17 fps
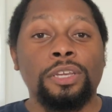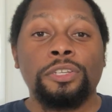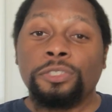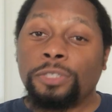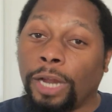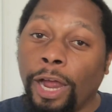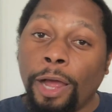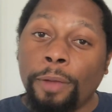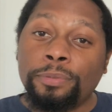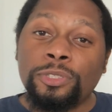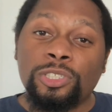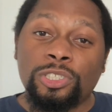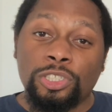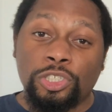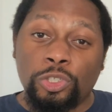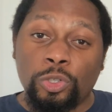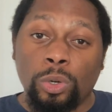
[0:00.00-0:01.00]
Your options
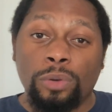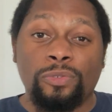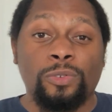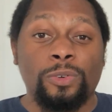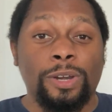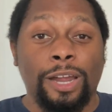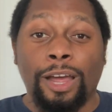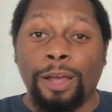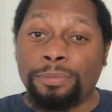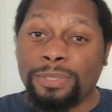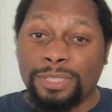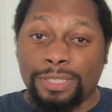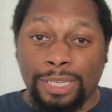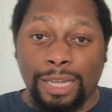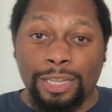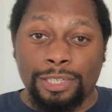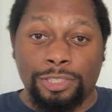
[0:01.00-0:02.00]
is short for an options
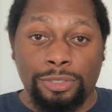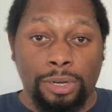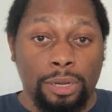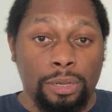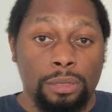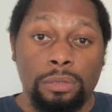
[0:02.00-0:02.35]
contract.